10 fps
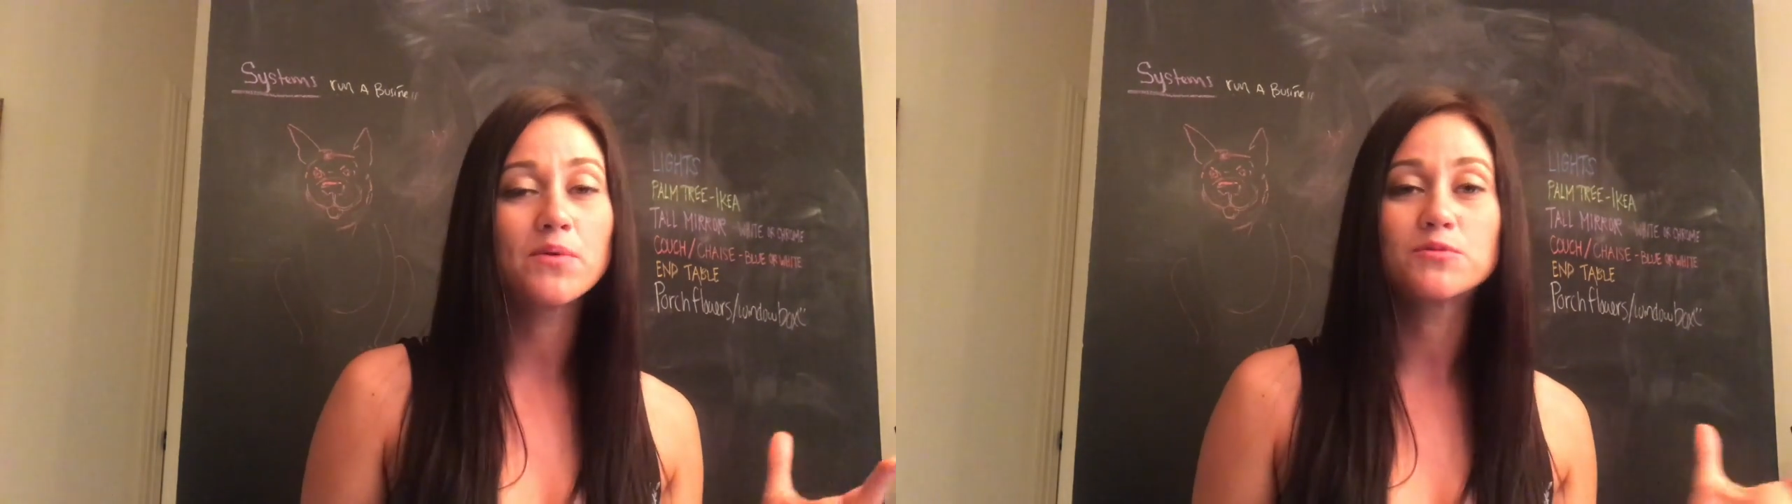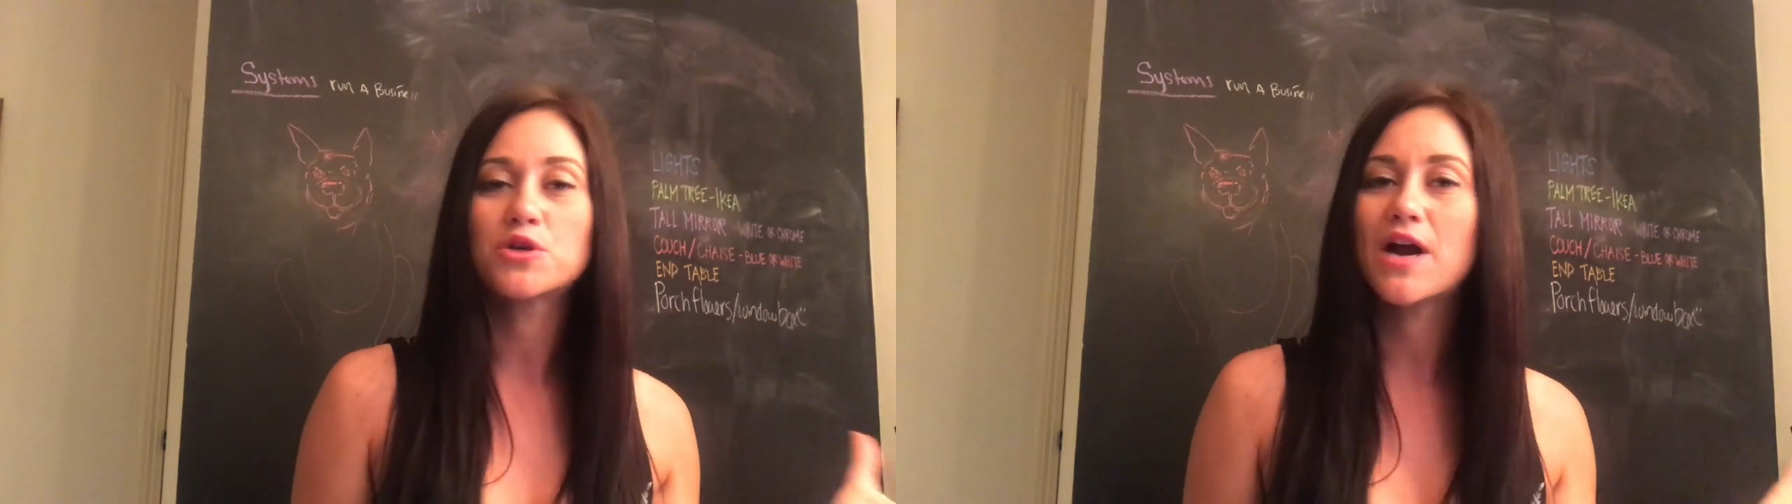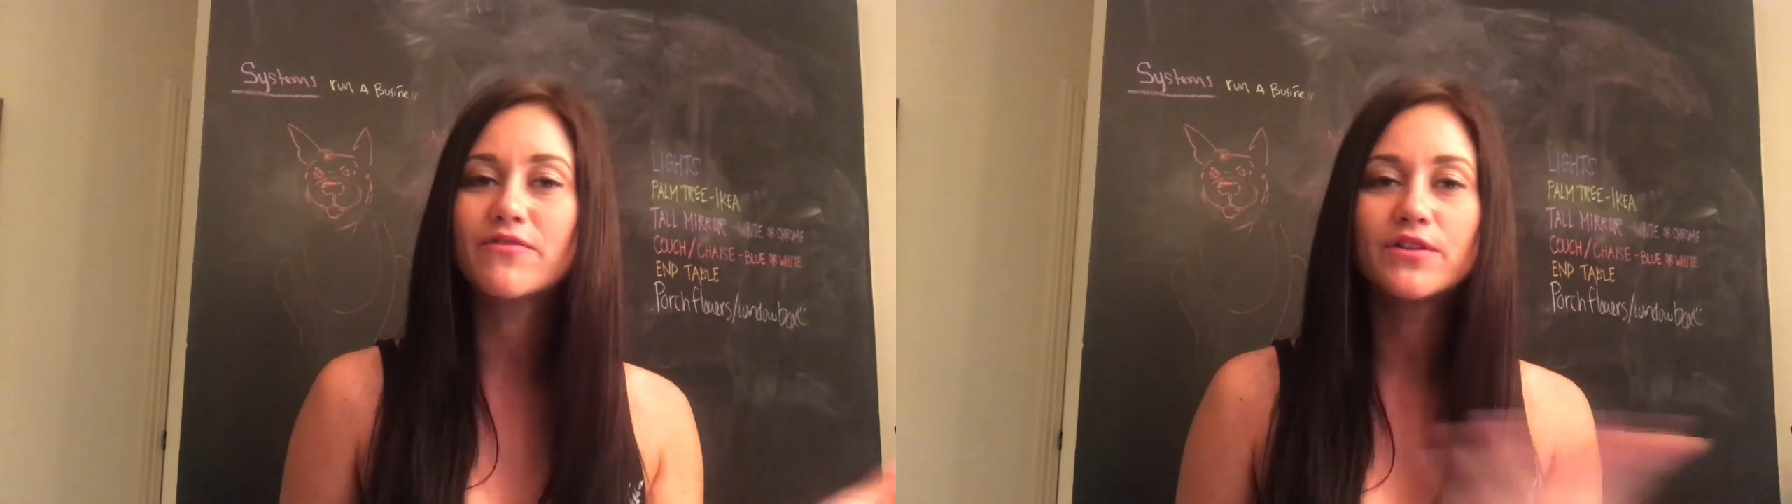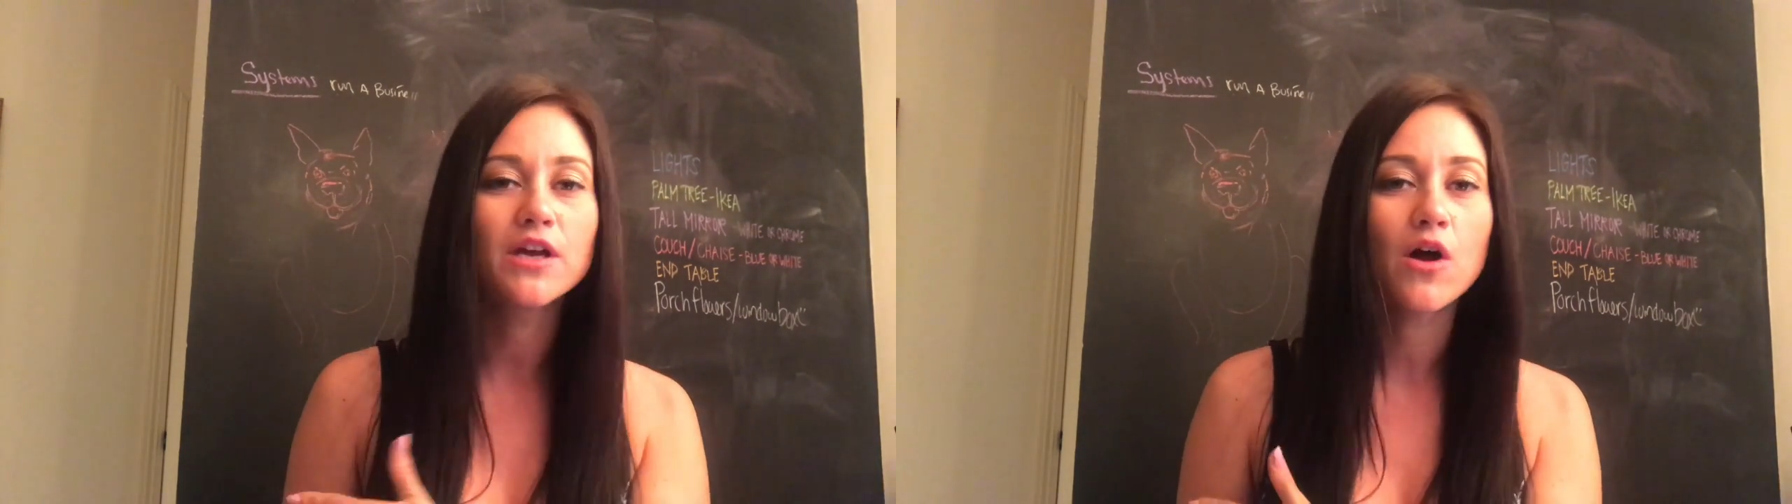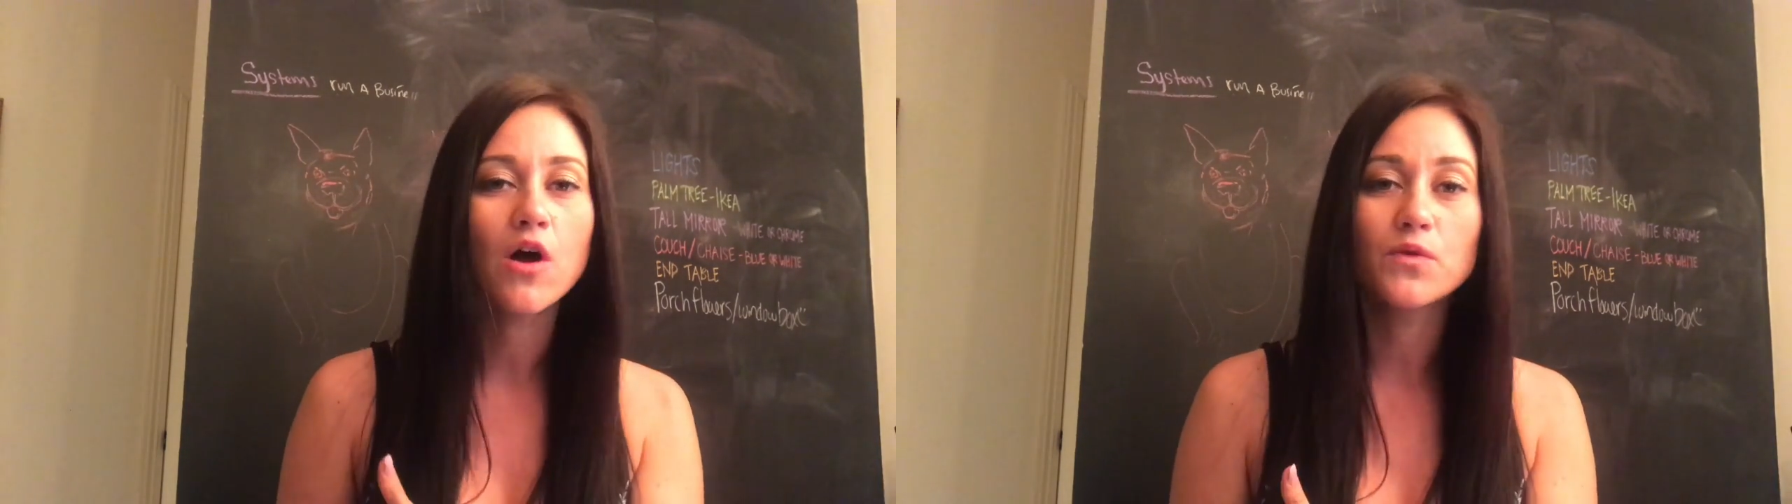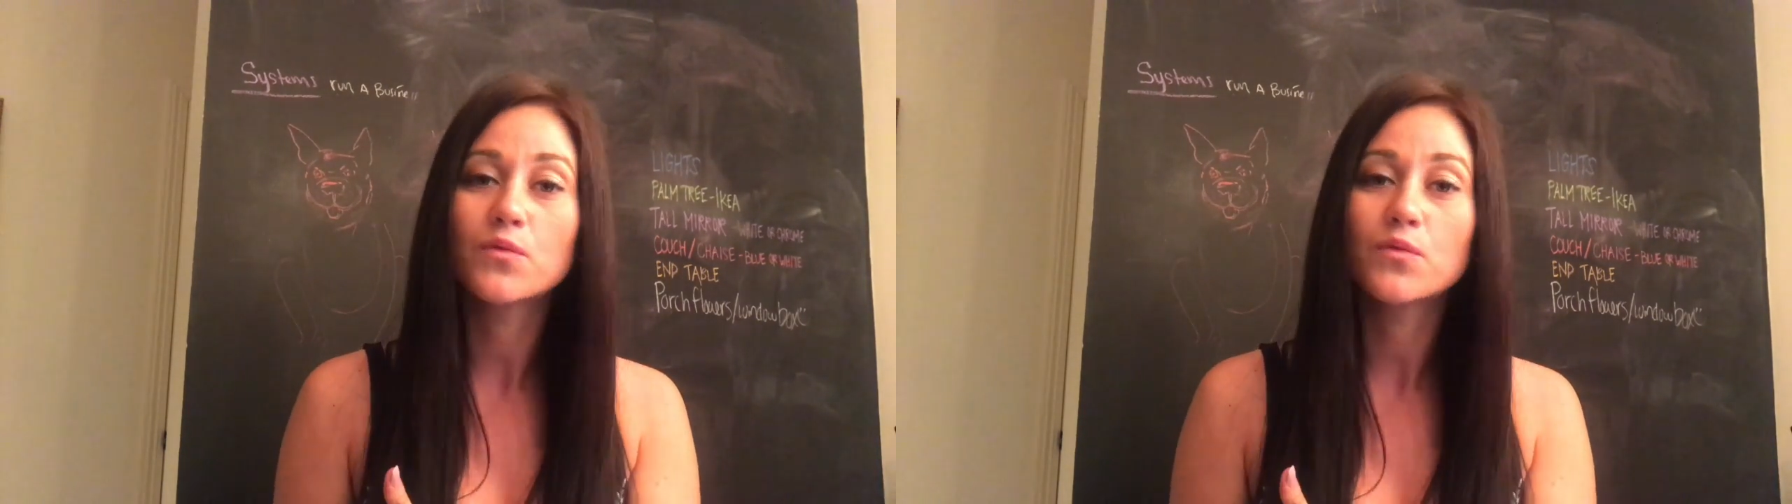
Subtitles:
and I'm traveling and on the